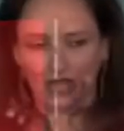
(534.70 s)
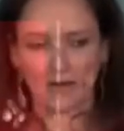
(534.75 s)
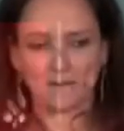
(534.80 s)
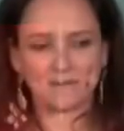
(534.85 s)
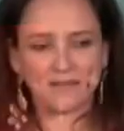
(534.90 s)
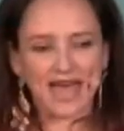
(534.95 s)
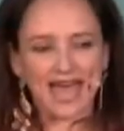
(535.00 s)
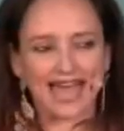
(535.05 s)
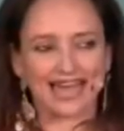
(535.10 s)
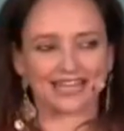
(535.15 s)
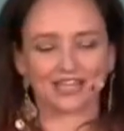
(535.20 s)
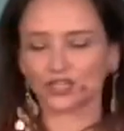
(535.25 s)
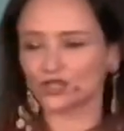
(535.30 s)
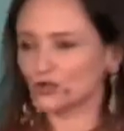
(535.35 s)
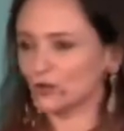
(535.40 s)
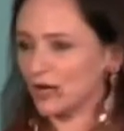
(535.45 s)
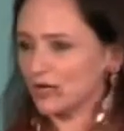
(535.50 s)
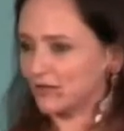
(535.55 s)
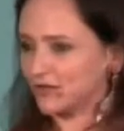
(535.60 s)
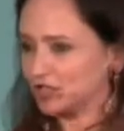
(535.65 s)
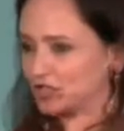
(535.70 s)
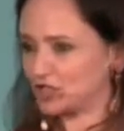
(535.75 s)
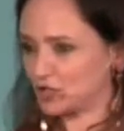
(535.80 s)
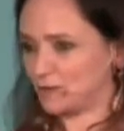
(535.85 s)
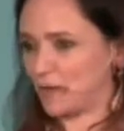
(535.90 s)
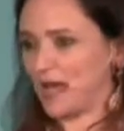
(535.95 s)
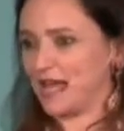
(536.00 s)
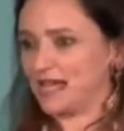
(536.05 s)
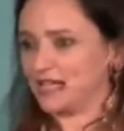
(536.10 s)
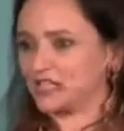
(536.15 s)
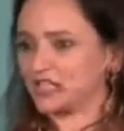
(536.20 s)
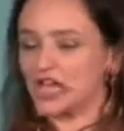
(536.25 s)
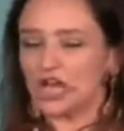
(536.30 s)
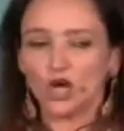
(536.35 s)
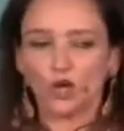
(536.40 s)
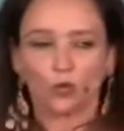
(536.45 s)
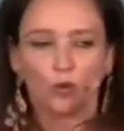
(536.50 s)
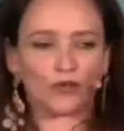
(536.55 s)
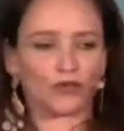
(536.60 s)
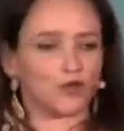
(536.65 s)
They penetrate the space
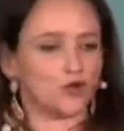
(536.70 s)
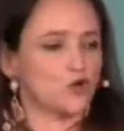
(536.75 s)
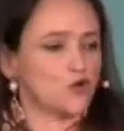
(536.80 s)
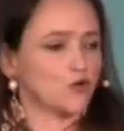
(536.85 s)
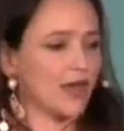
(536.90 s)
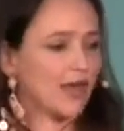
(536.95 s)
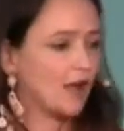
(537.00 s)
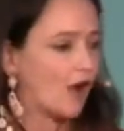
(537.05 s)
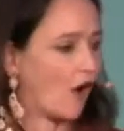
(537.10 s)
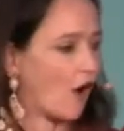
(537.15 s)
with who they